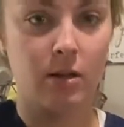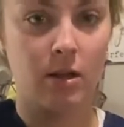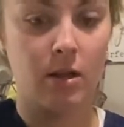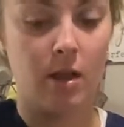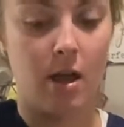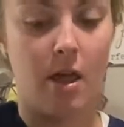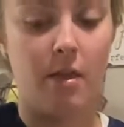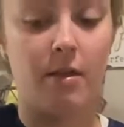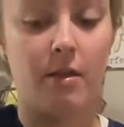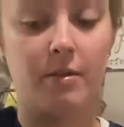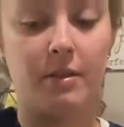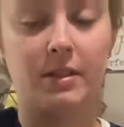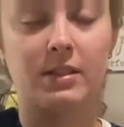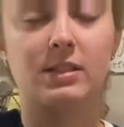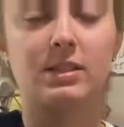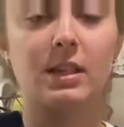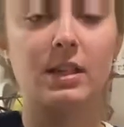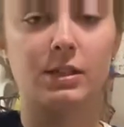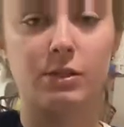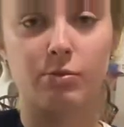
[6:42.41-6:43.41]
and then the
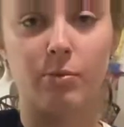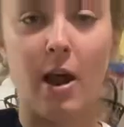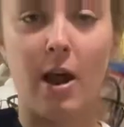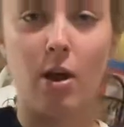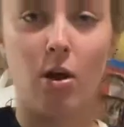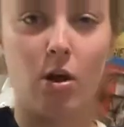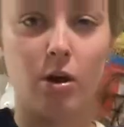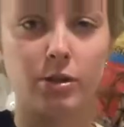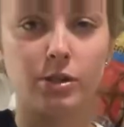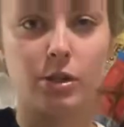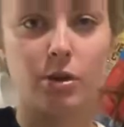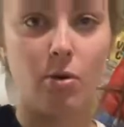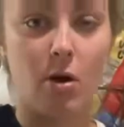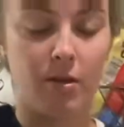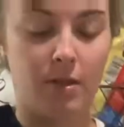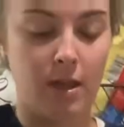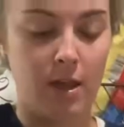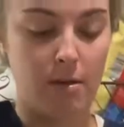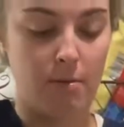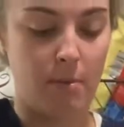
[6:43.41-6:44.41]
6th write also on
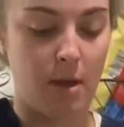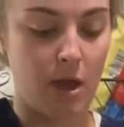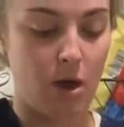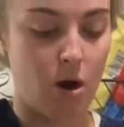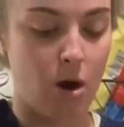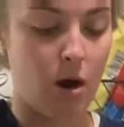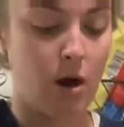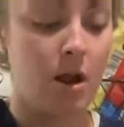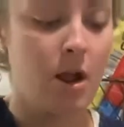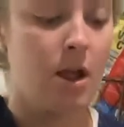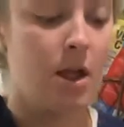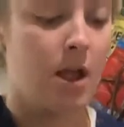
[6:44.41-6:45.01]
the MAR,